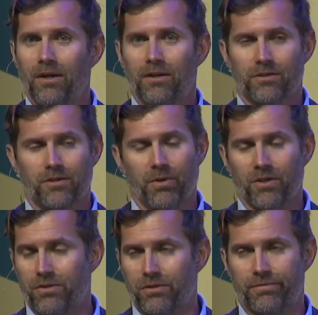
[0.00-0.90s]
there's a
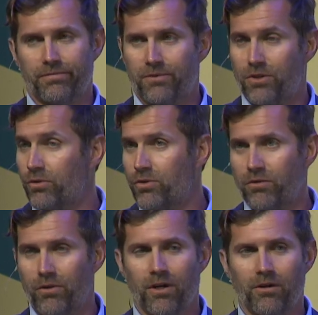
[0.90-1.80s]
bunch of children
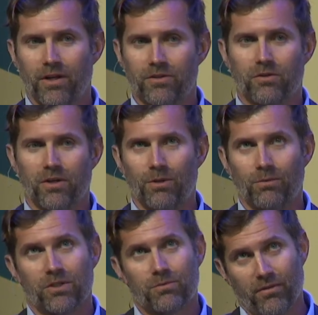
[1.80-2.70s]
running around screaming,
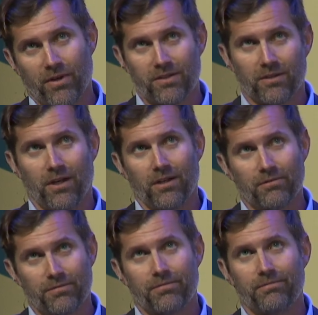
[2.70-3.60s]
which provides a lot
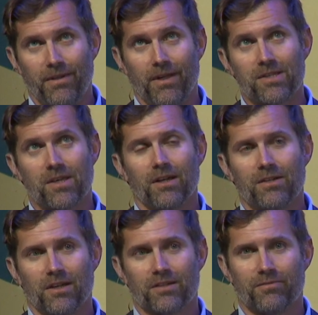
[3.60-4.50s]
of nice
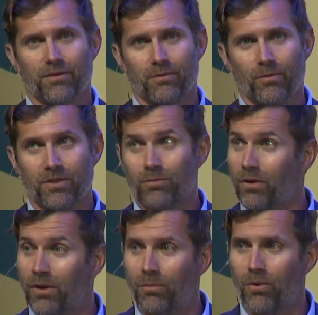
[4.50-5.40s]
context for what's
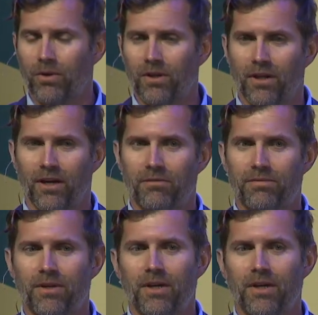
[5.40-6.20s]
really important in life.